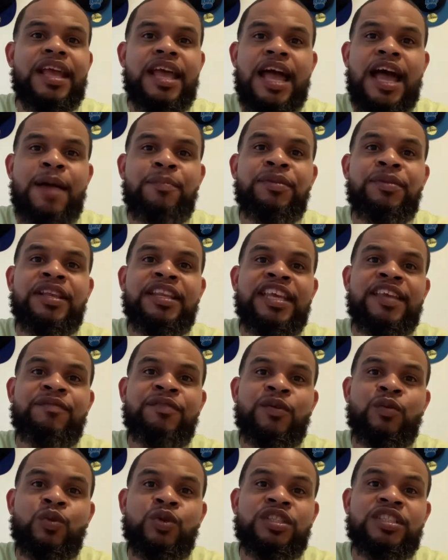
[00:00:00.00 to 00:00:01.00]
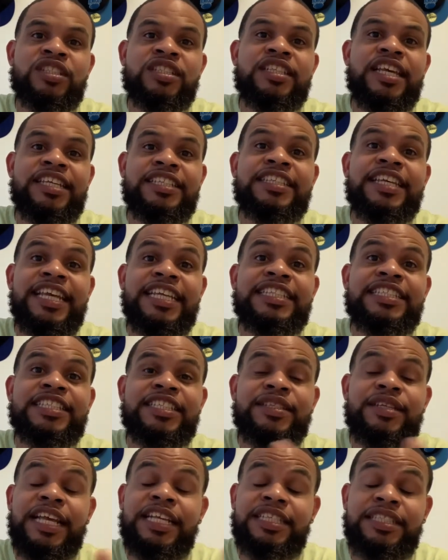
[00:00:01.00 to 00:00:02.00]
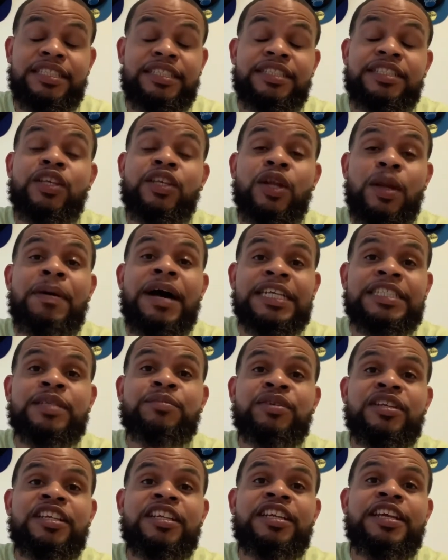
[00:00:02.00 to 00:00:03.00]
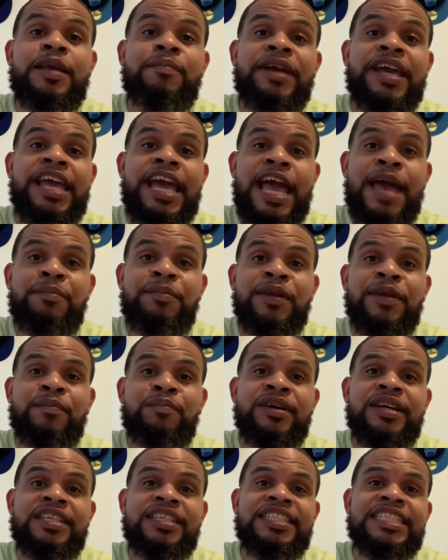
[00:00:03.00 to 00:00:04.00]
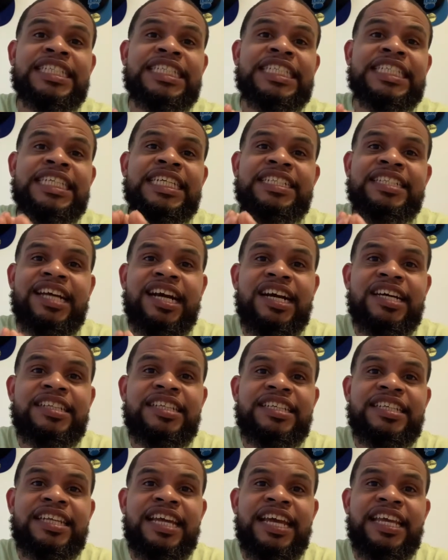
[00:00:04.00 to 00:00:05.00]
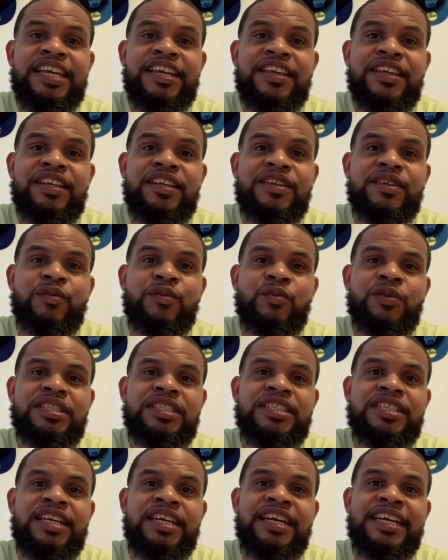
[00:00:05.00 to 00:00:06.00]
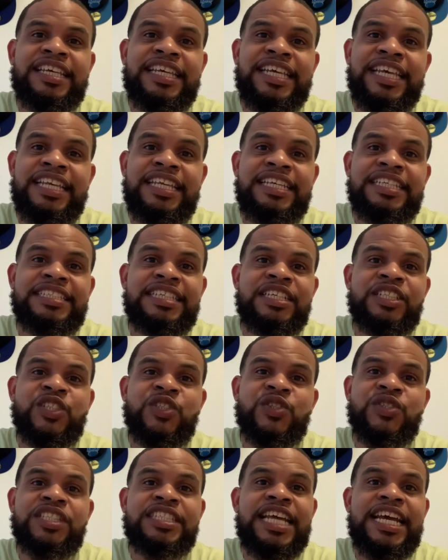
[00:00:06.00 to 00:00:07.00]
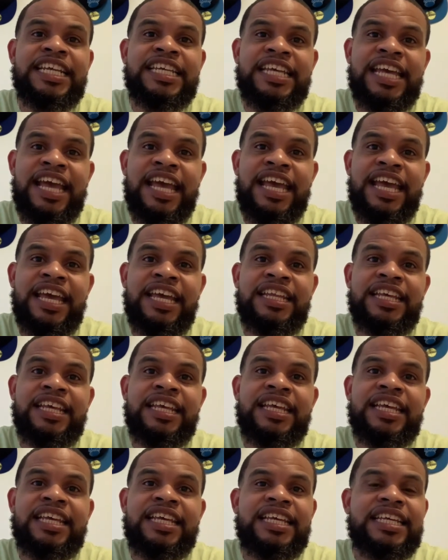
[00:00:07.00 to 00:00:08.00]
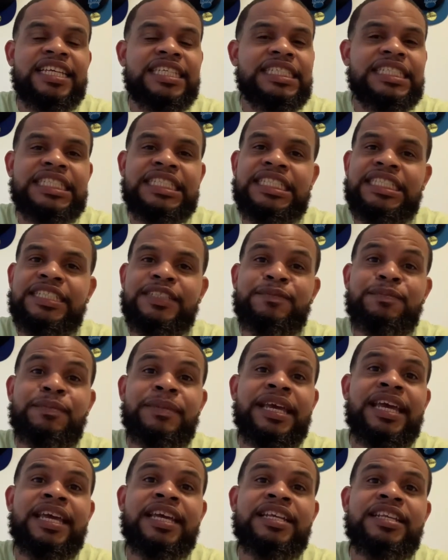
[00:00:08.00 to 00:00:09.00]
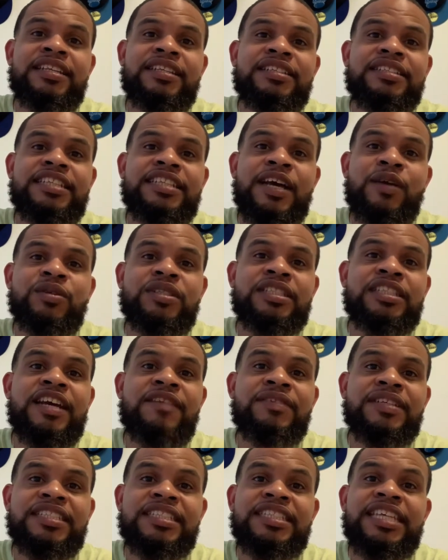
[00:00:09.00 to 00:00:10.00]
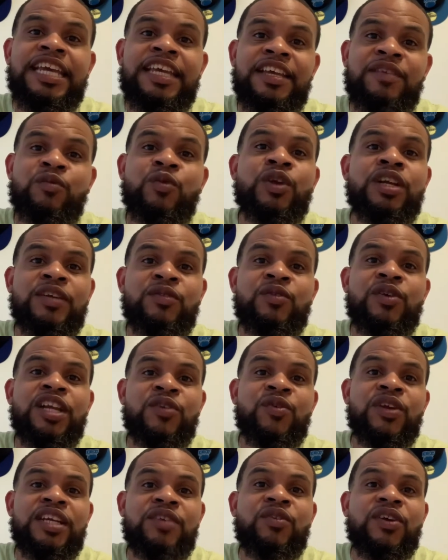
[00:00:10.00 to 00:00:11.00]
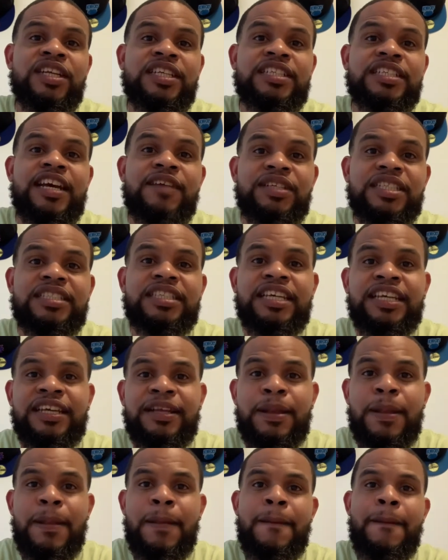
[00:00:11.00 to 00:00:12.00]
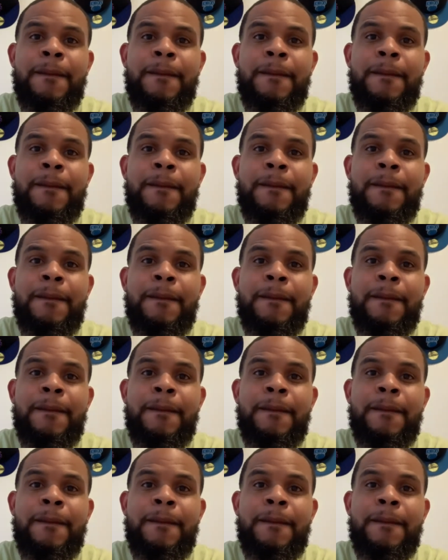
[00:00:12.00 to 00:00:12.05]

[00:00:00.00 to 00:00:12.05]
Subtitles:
I believe it's still a possibility it may happen. But the other night with the Achilles injuries that he had, oh man, that was devastating. Really devastating.